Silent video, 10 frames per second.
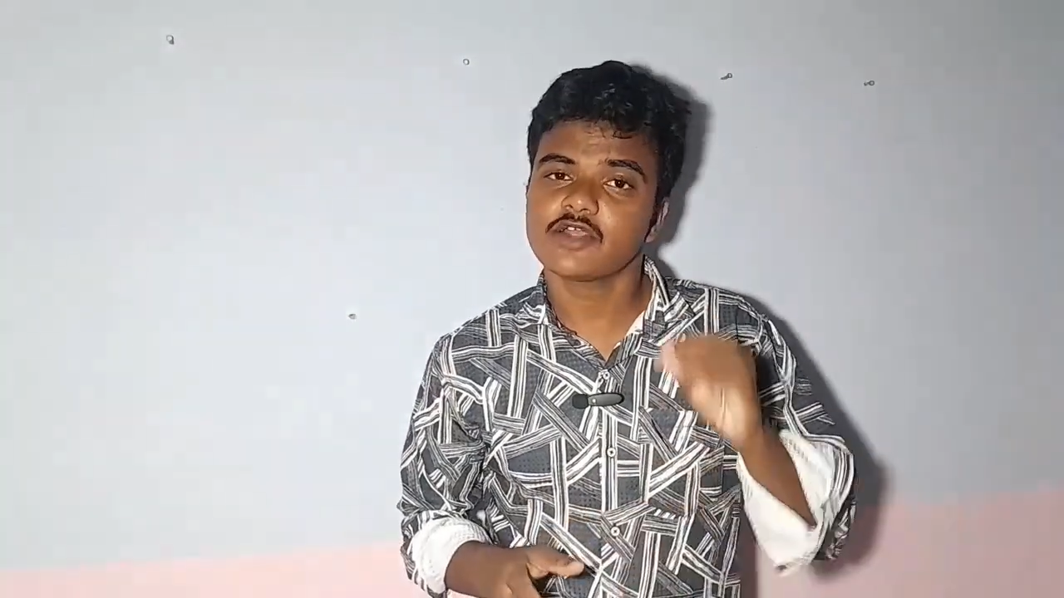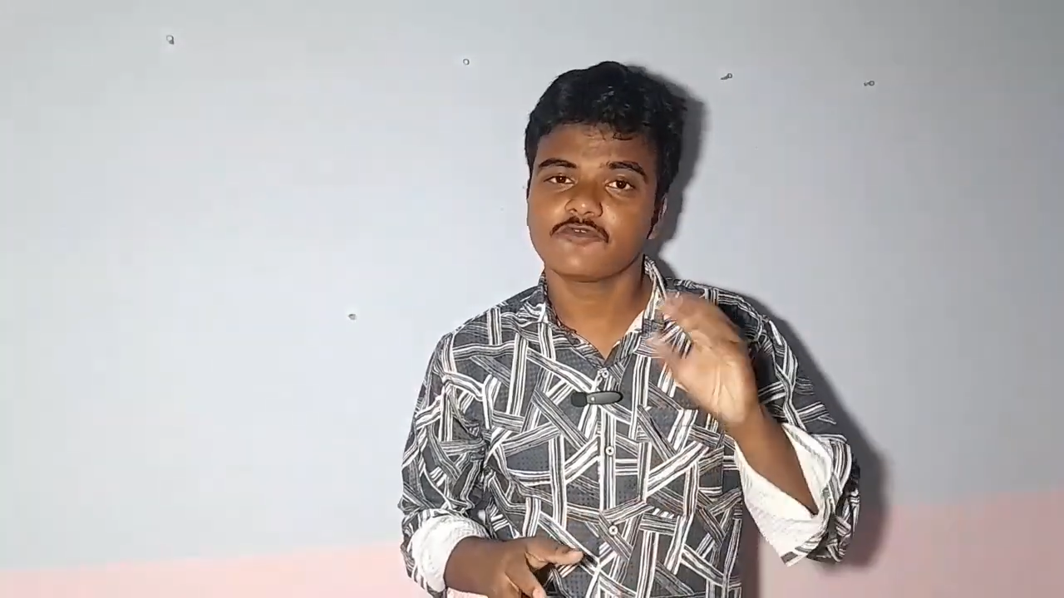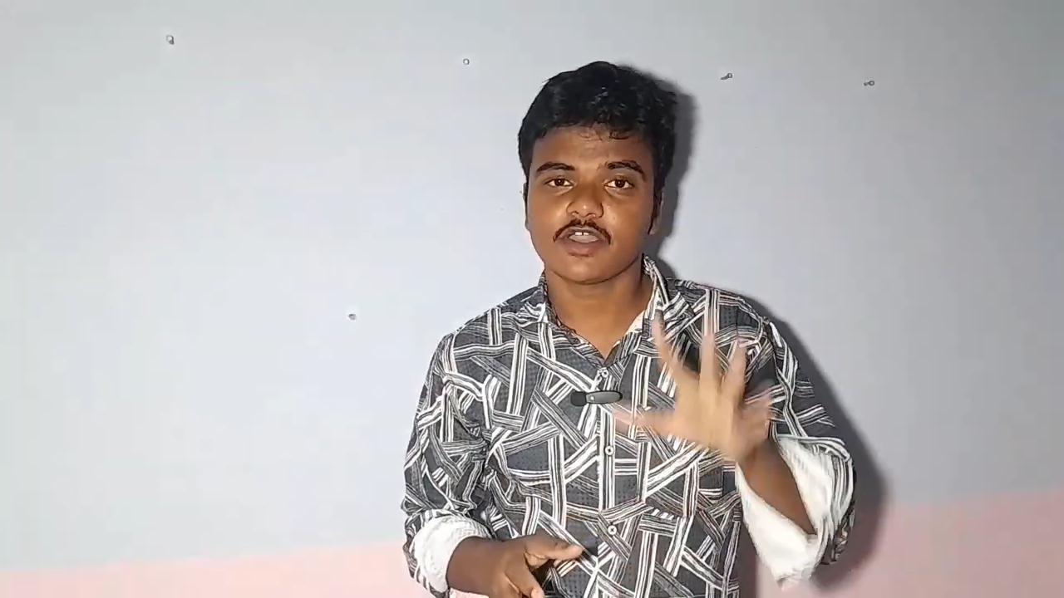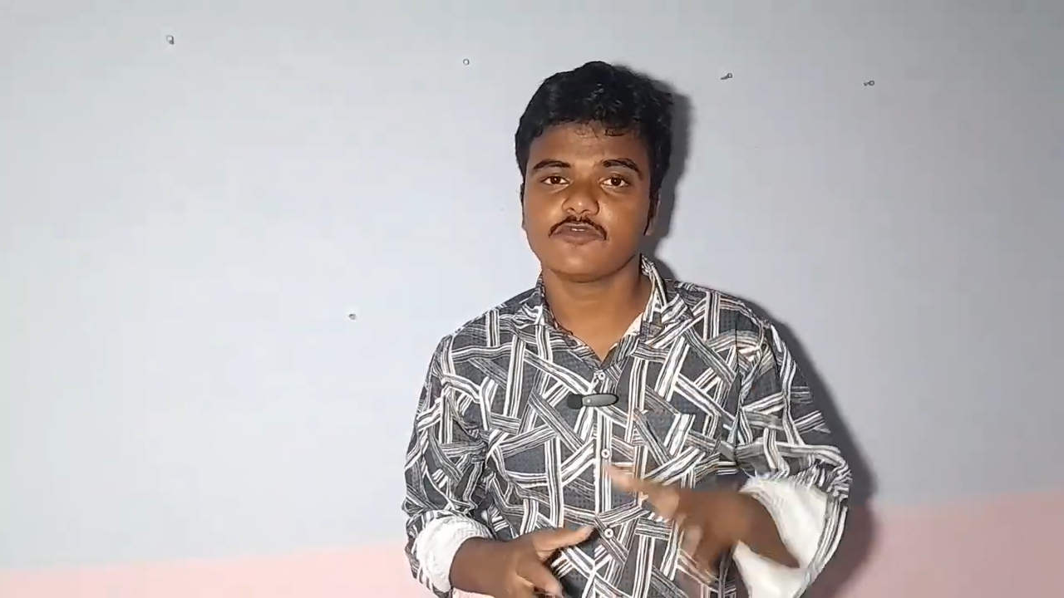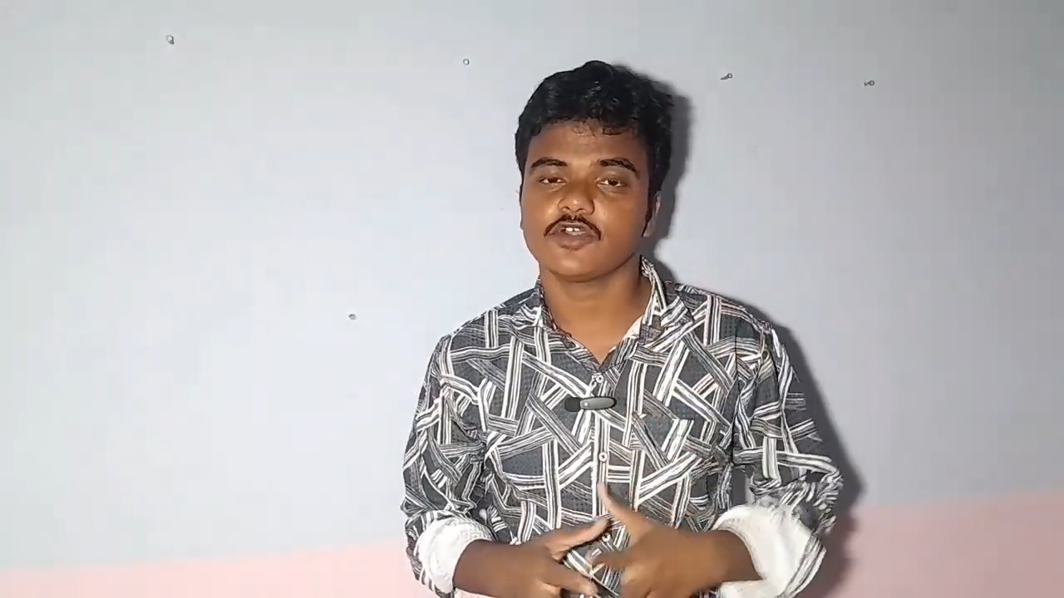
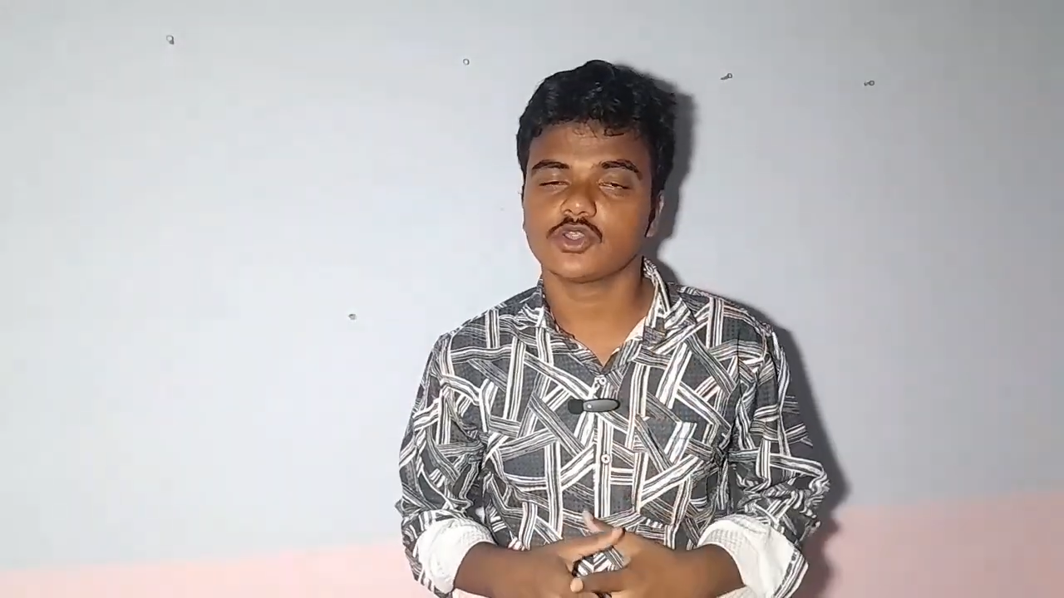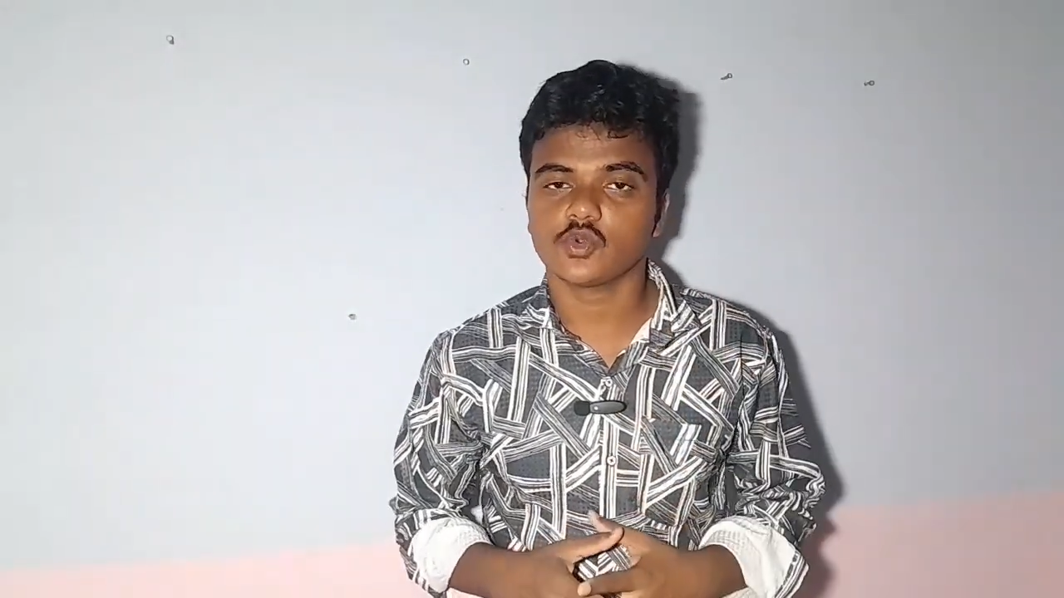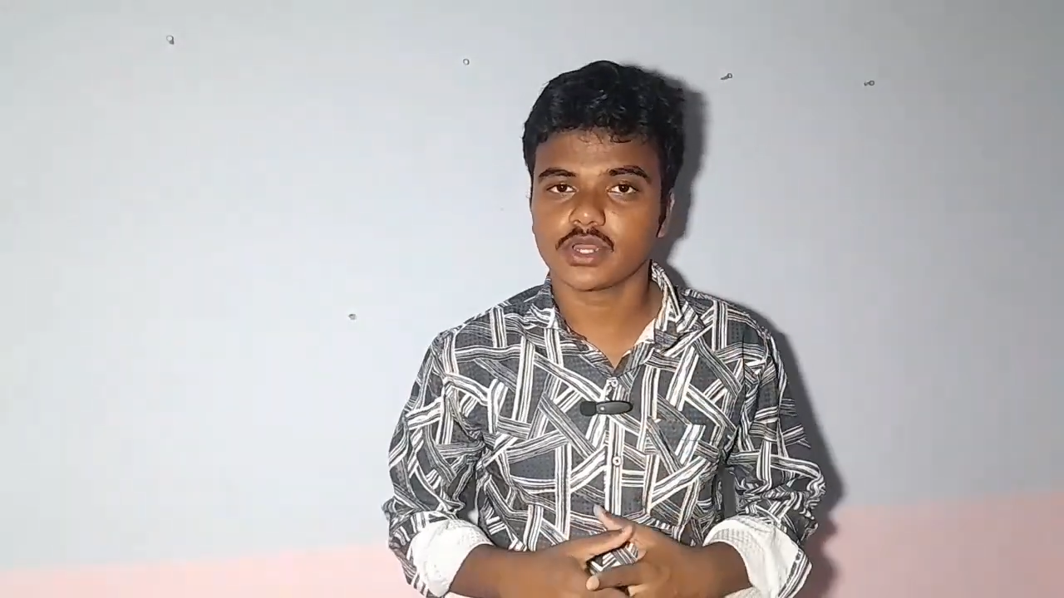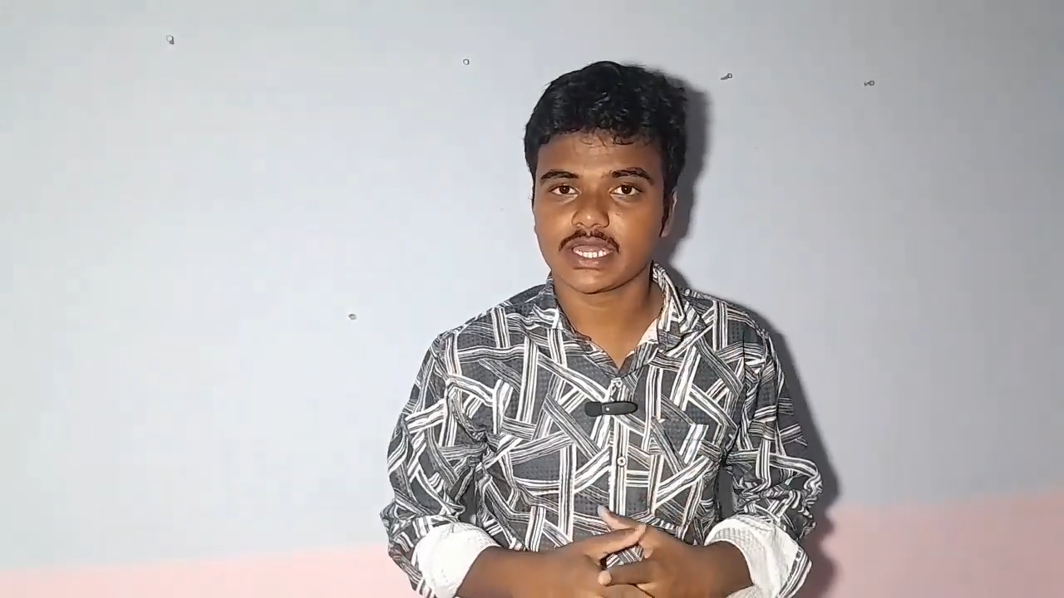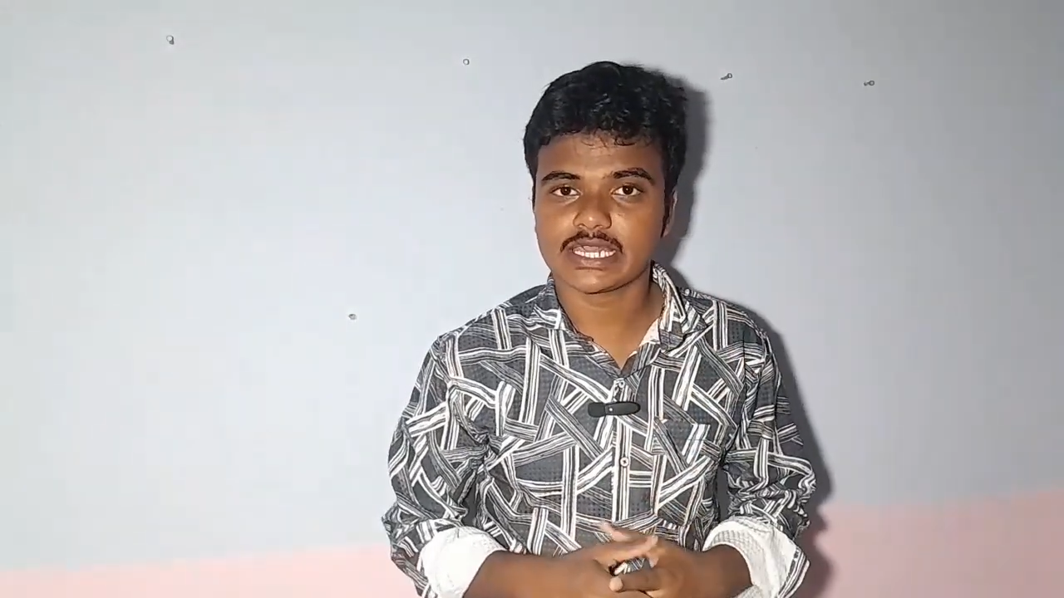5 for the
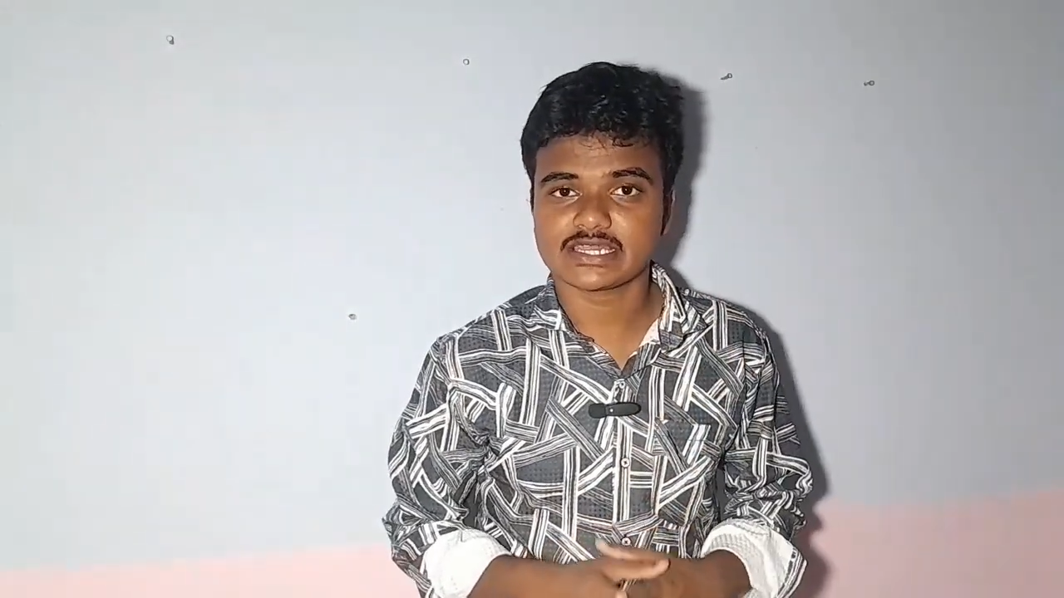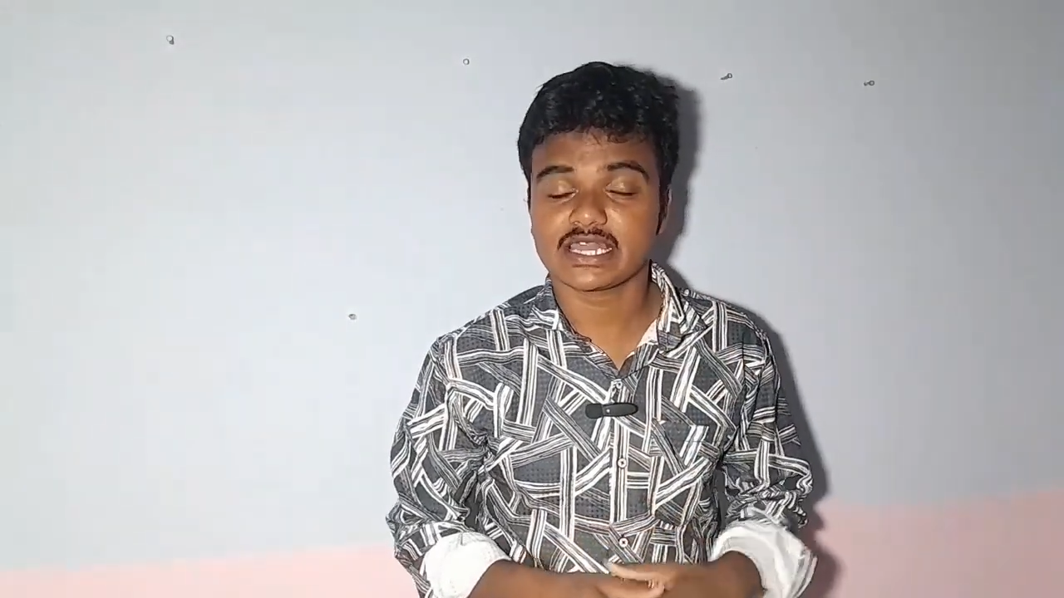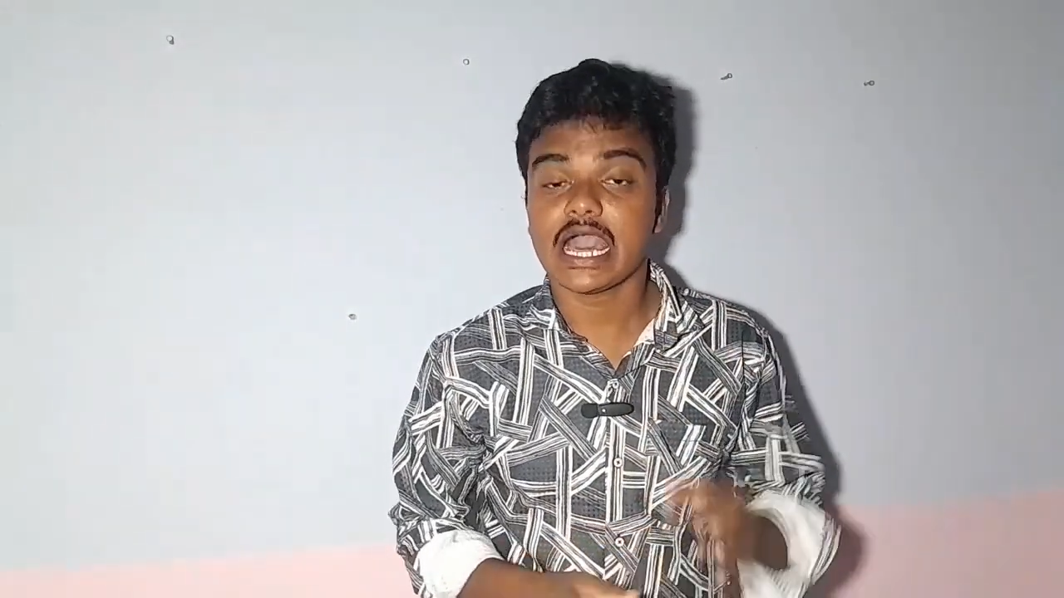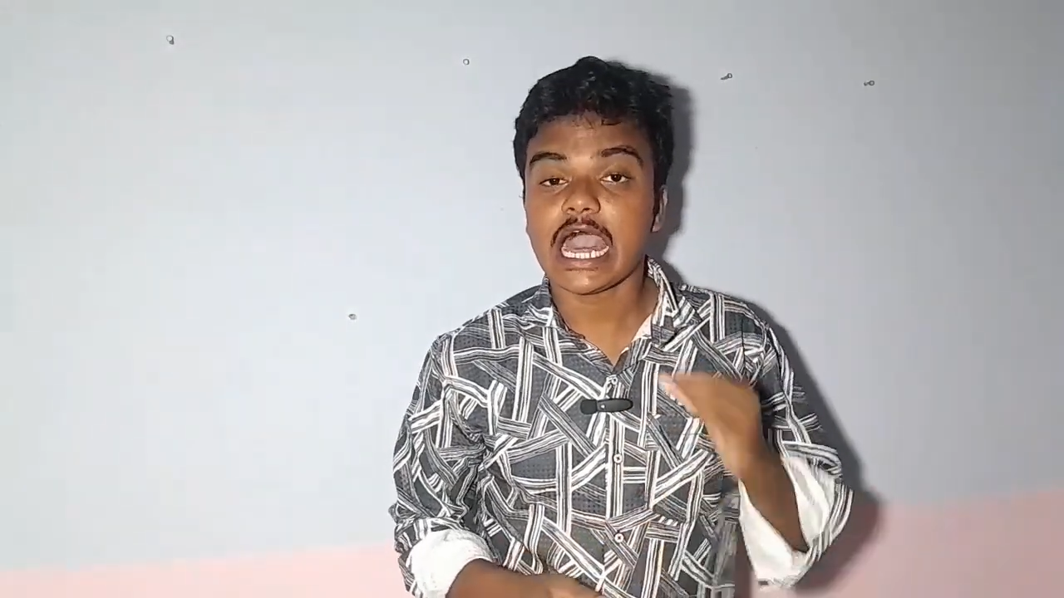orientation.